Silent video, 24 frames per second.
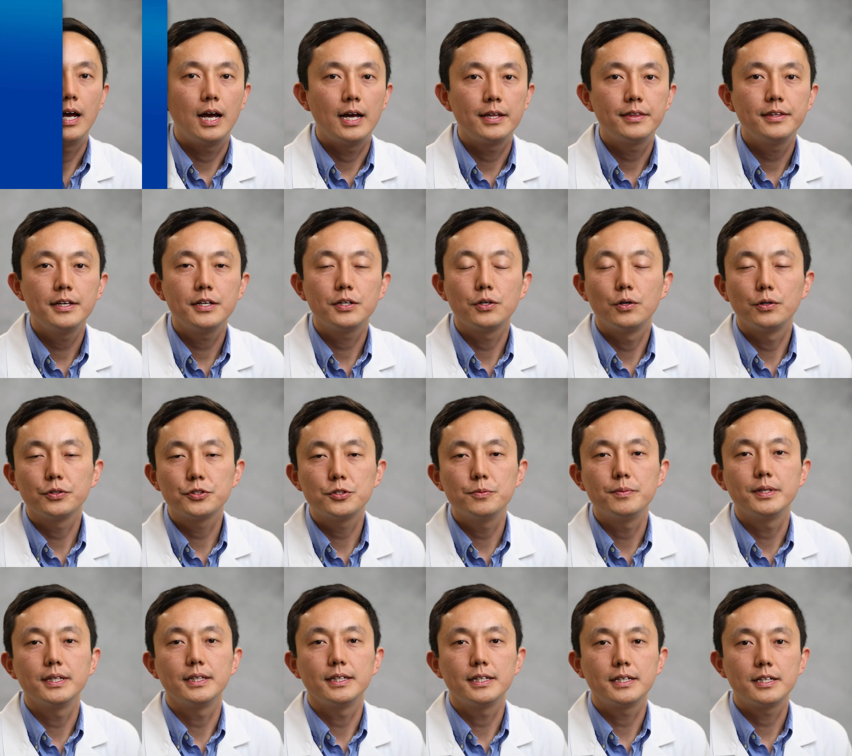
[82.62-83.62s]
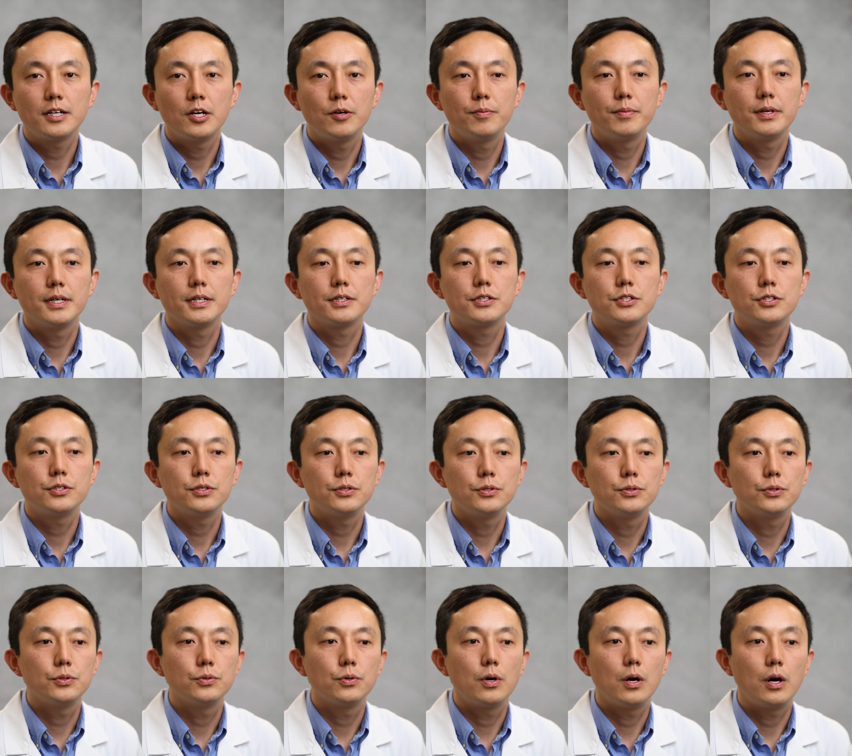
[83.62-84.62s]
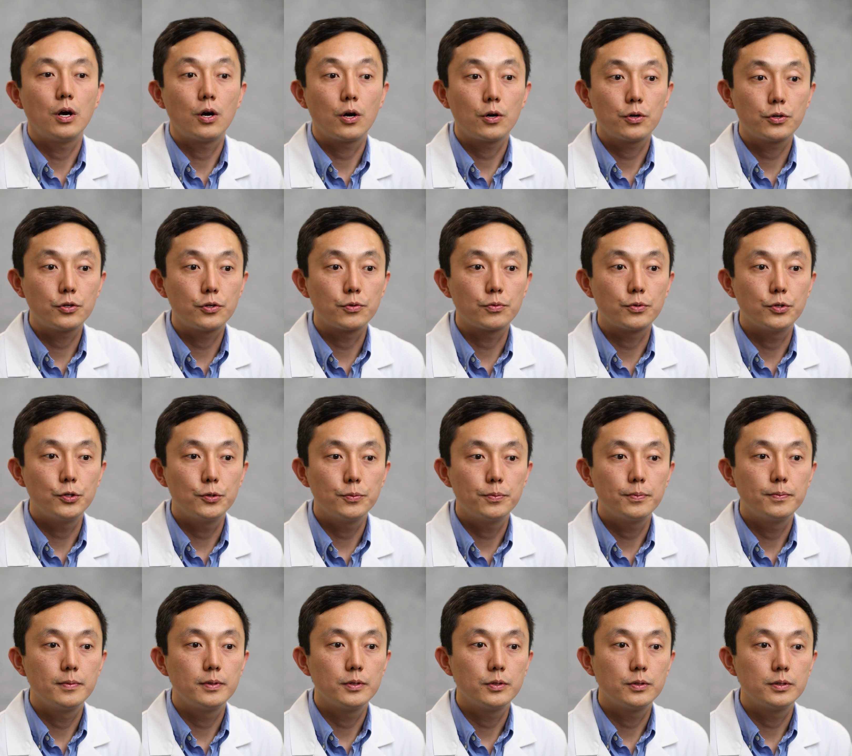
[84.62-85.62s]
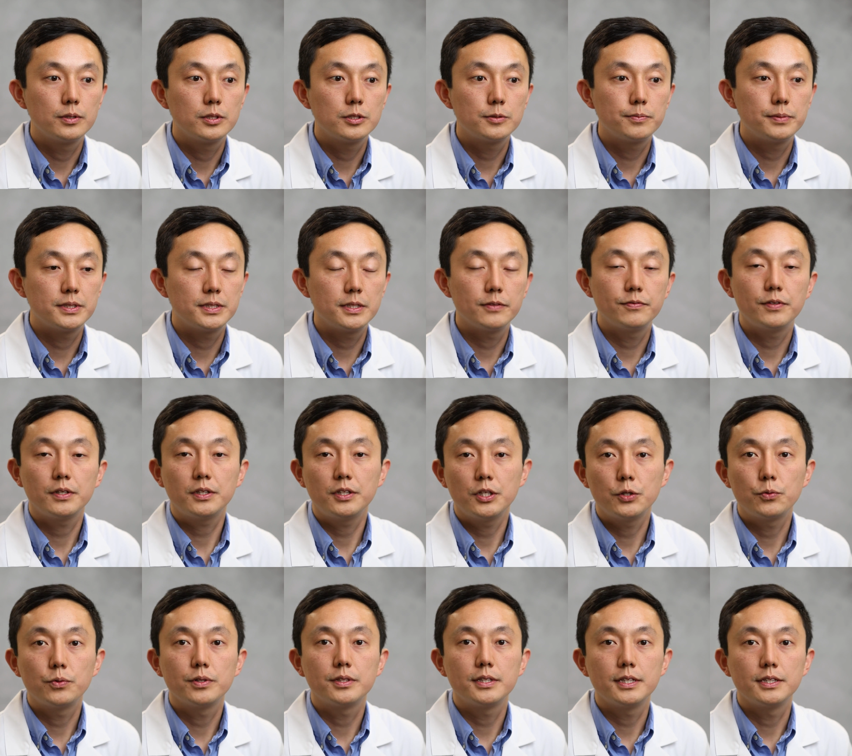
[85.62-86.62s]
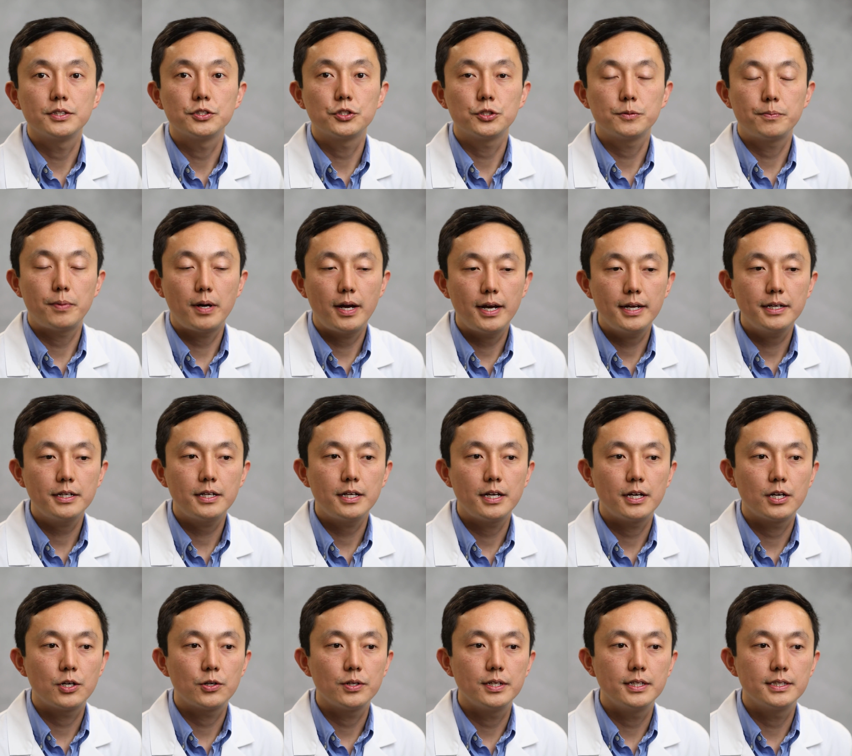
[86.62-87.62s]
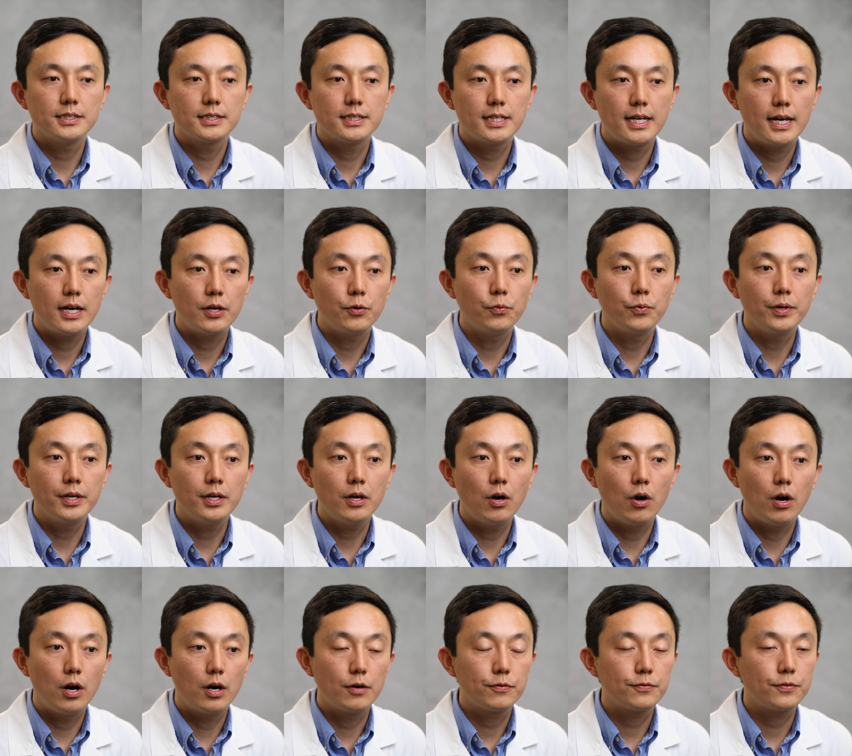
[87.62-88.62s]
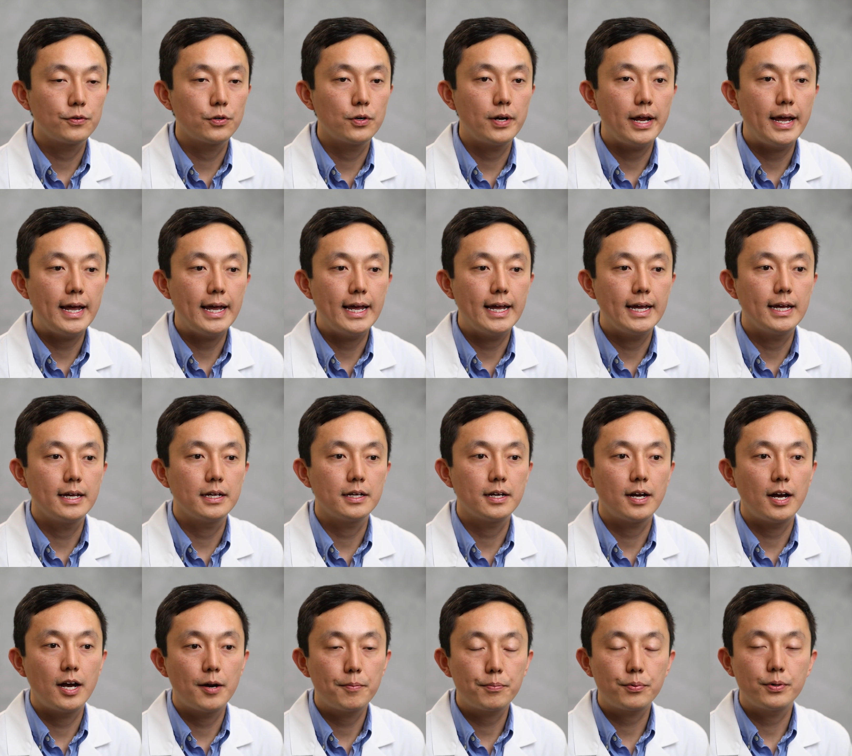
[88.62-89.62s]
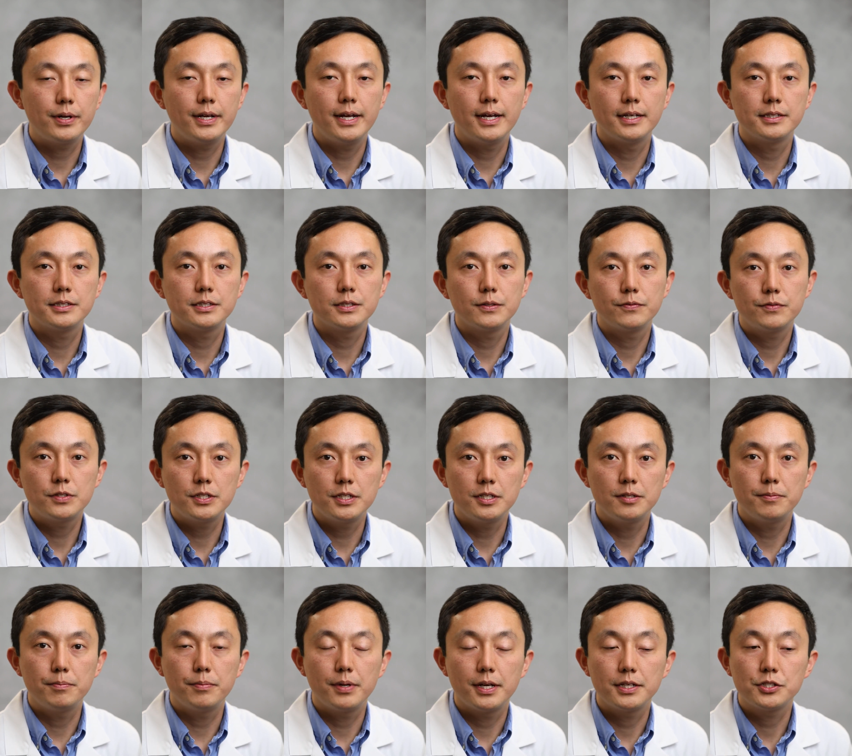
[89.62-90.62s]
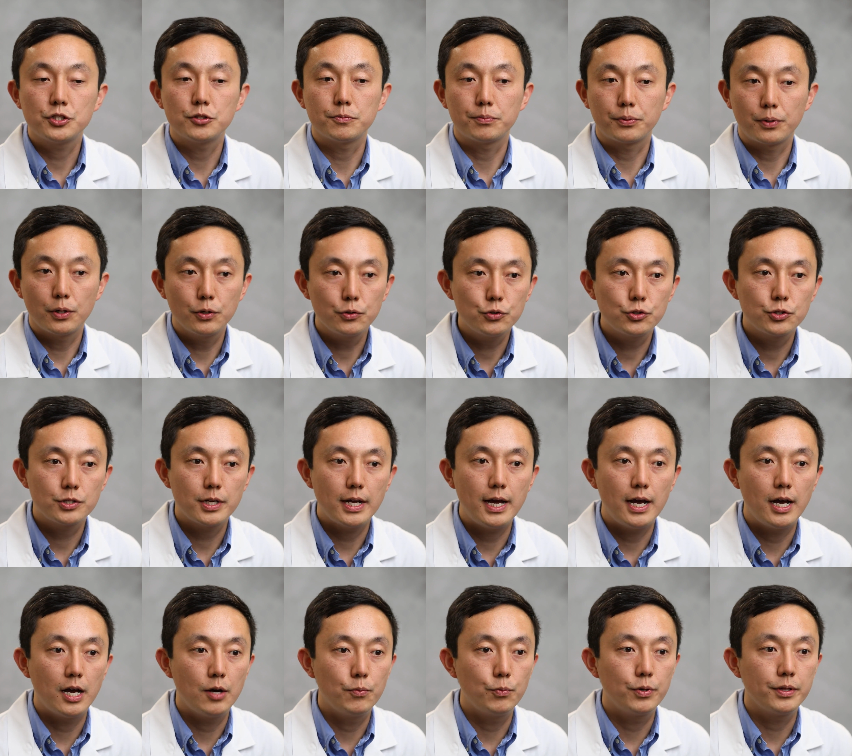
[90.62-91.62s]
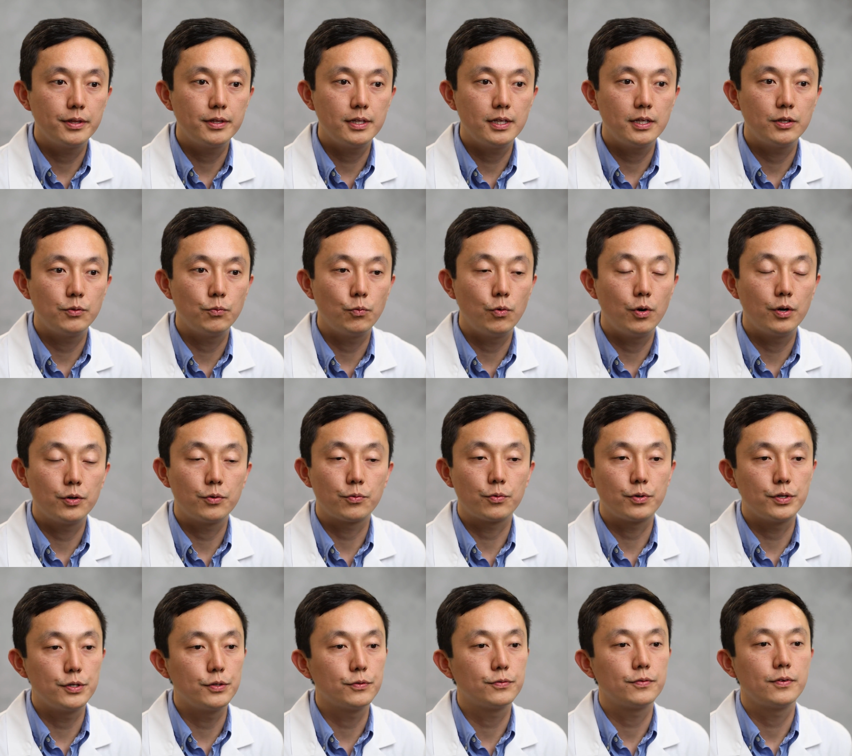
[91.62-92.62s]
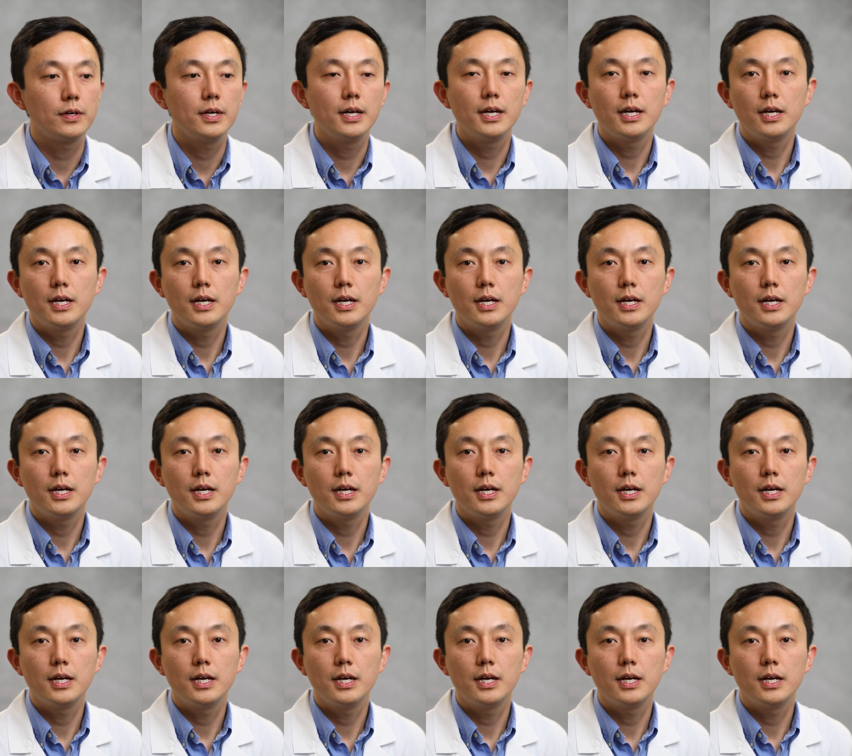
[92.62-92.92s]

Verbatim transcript: I think ultimately coming to our group specifically within spine care is that we offer a comprehensive team-based approach. Um, within one roof,